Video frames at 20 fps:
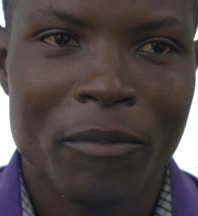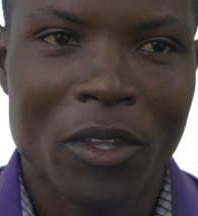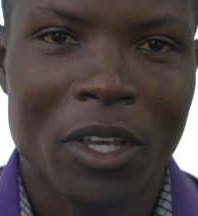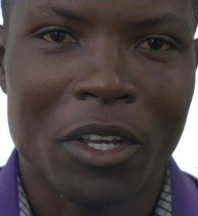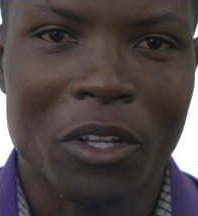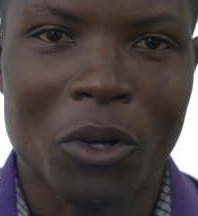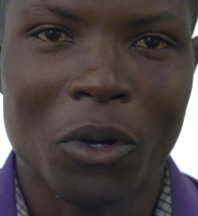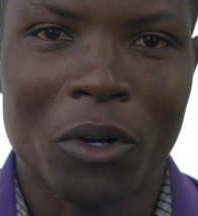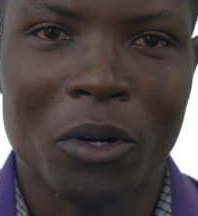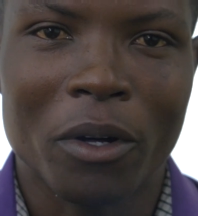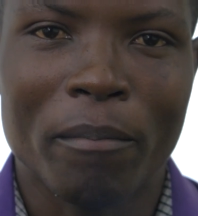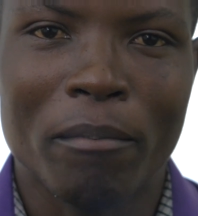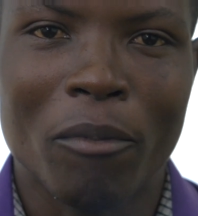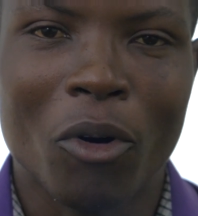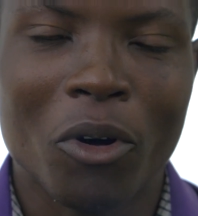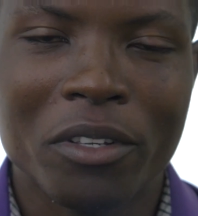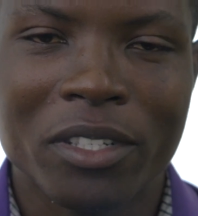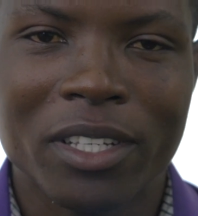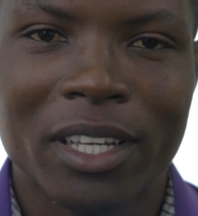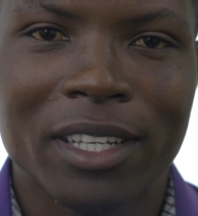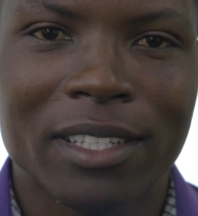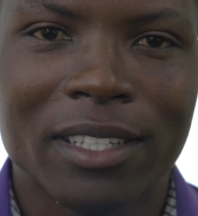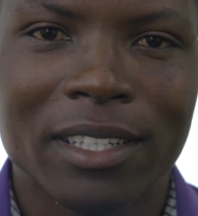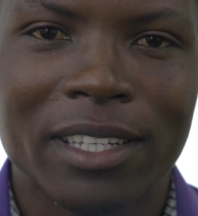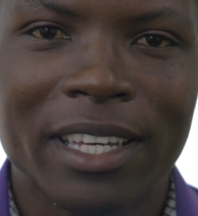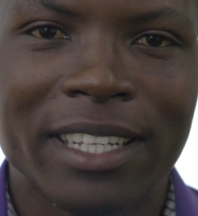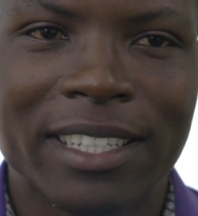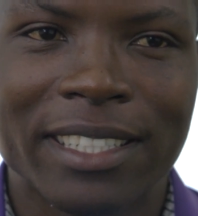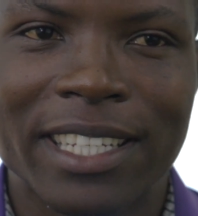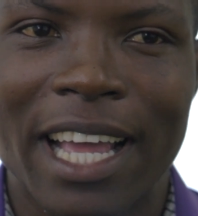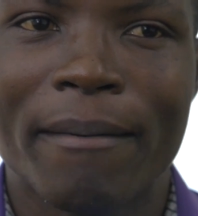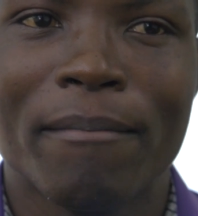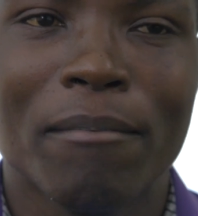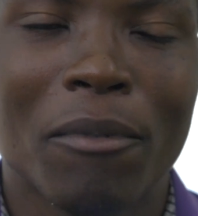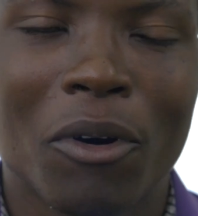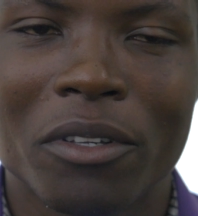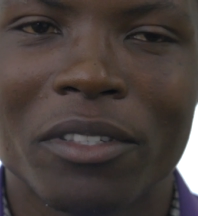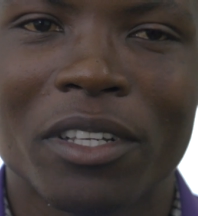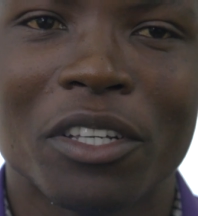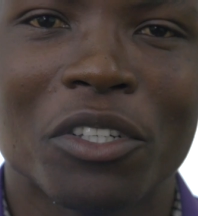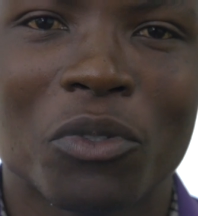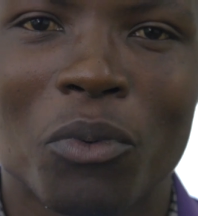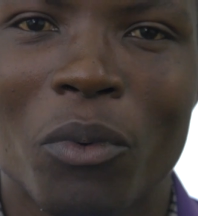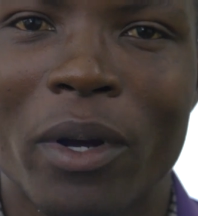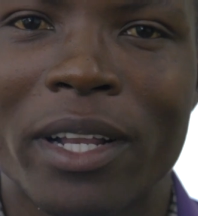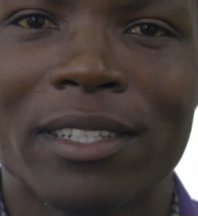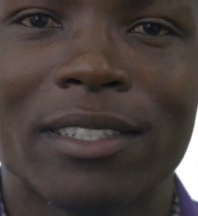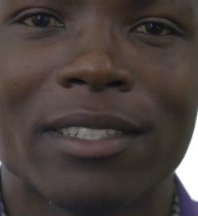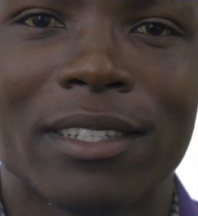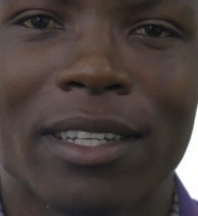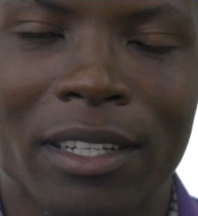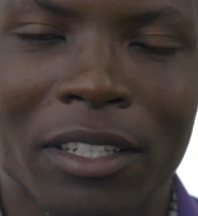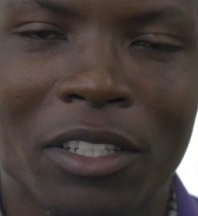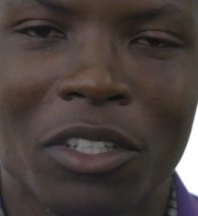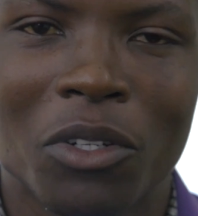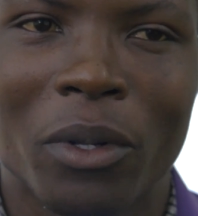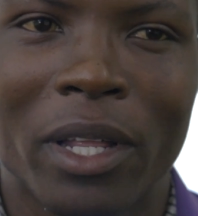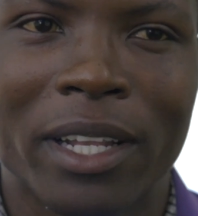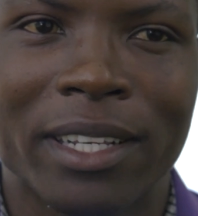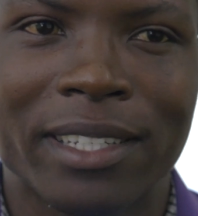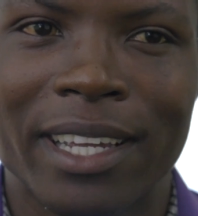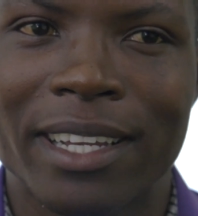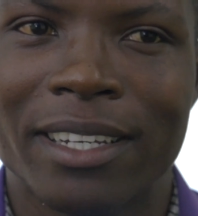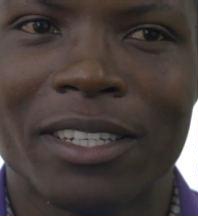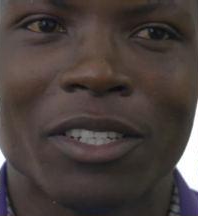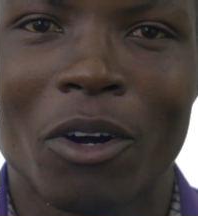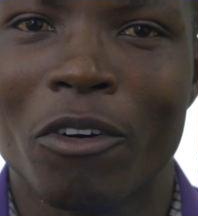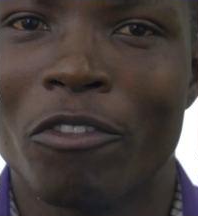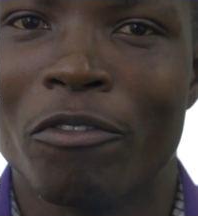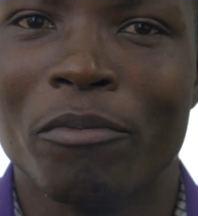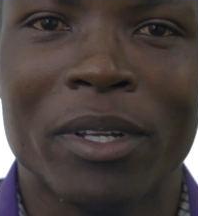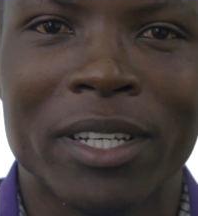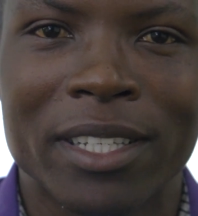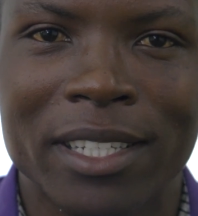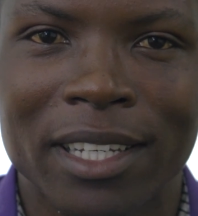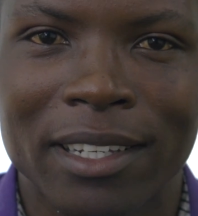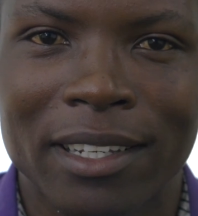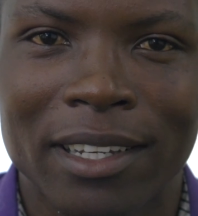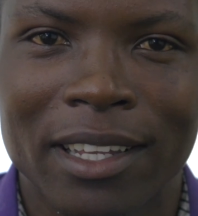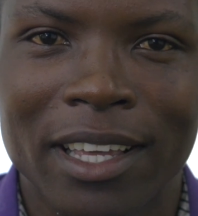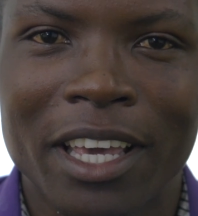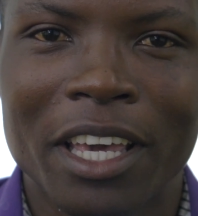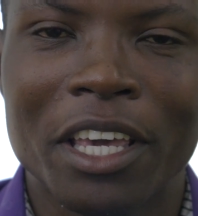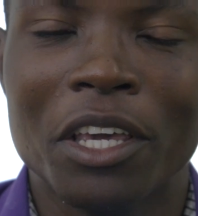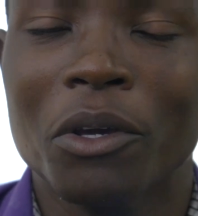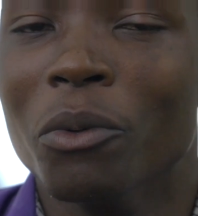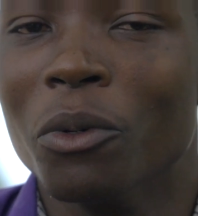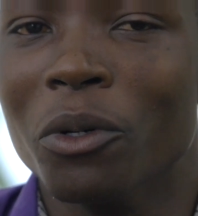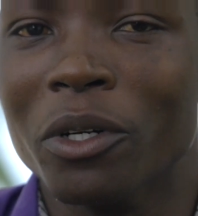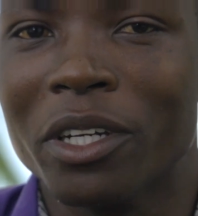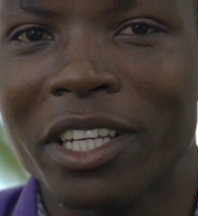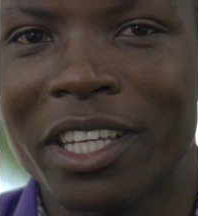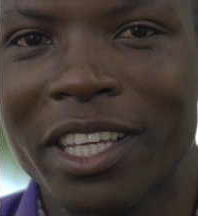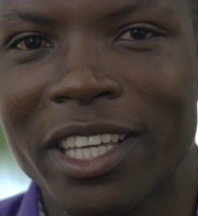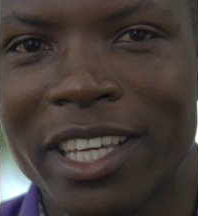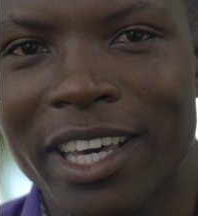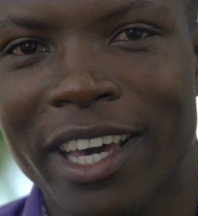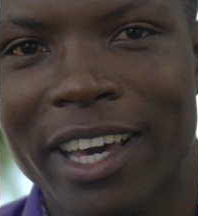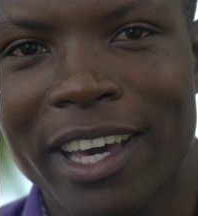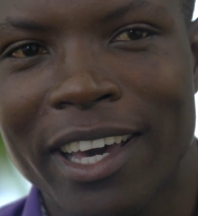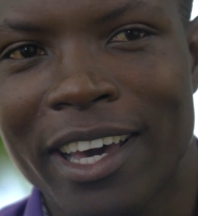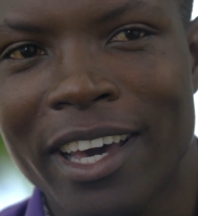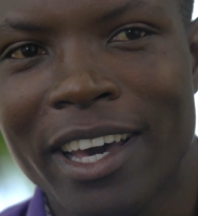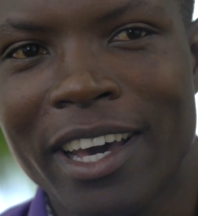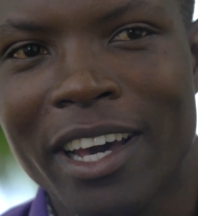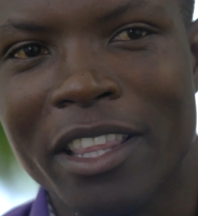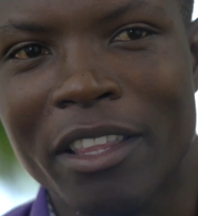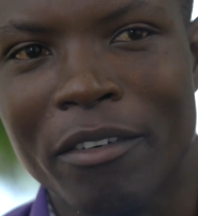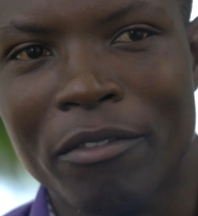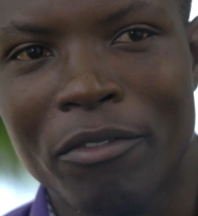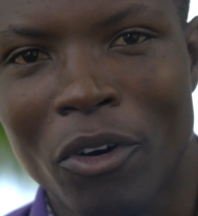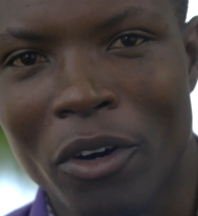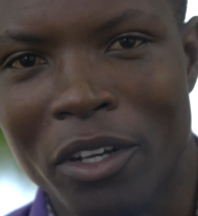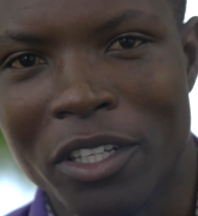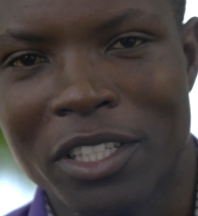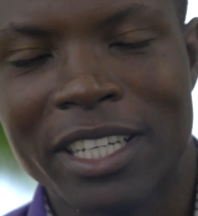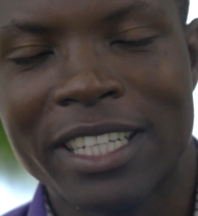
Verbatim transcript: You know, Moses, each time Moses went into a tent of meeting, he would hear the voice.